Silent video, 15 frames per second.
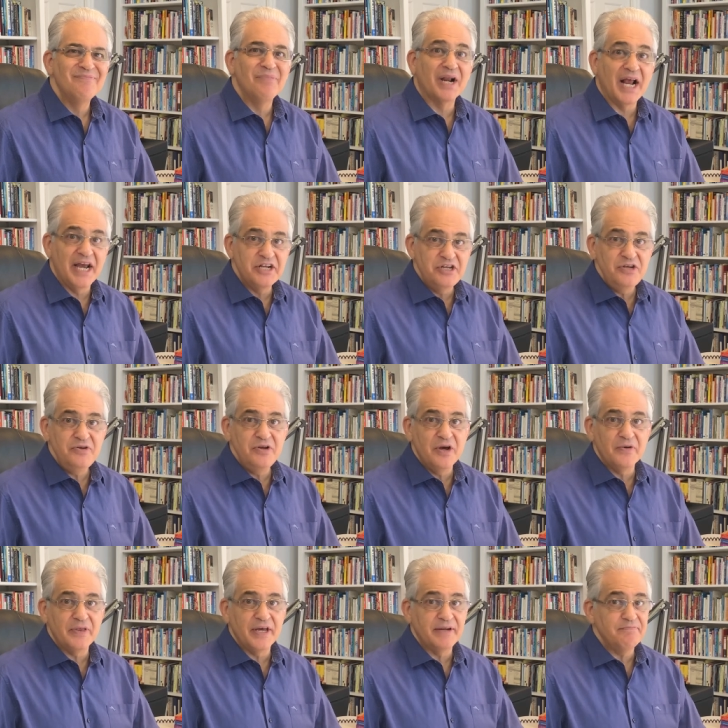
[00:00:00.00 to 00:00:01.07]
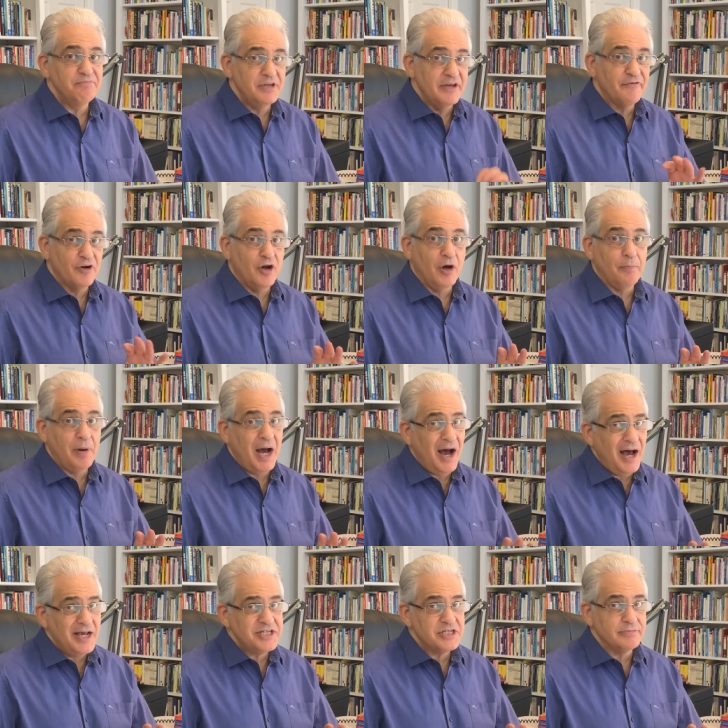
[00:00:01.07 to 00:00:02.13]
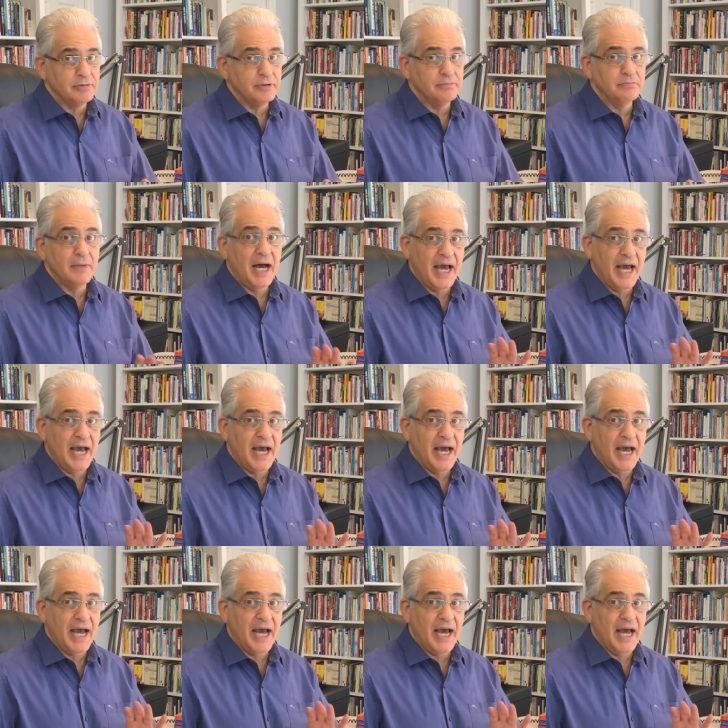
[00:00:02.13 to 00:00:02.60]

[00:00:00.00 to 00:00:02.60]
But I do know that, if at all possible,